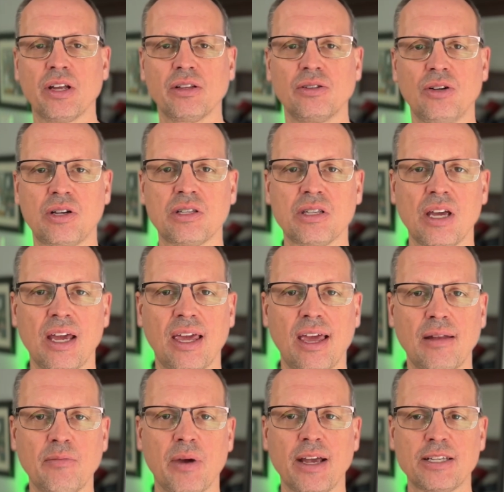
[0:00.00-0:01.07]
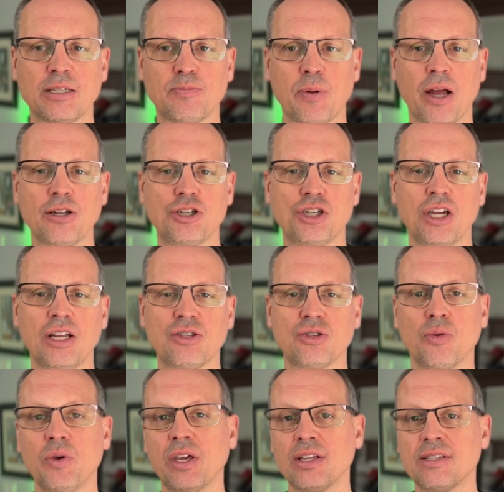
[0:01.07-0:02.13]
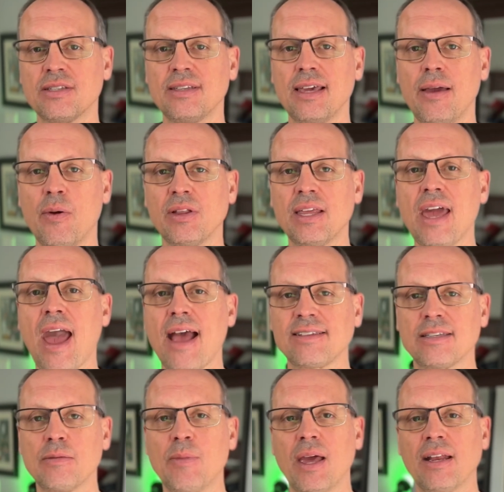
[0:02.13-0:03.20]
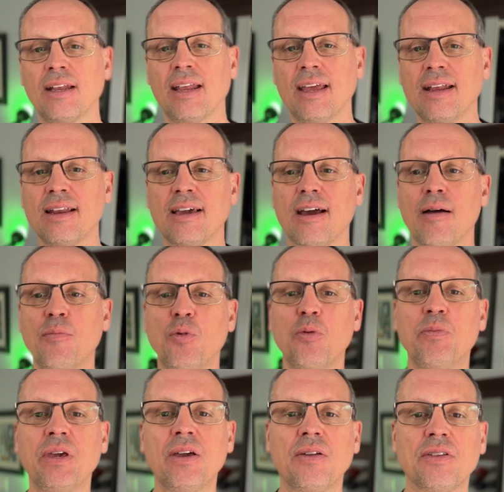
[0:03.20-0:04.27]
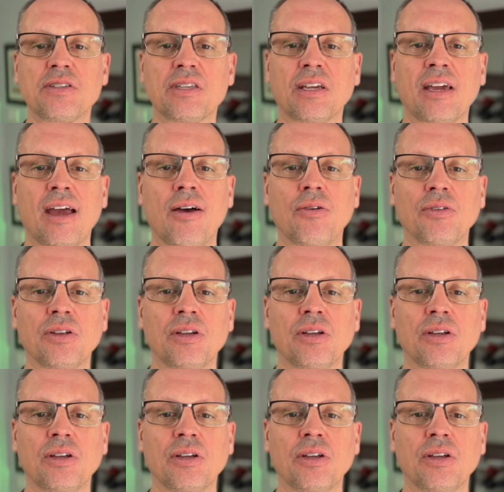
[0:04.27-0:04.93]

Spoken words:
it looks like in my spreadsheet so we can see what the estimated income will be on this account.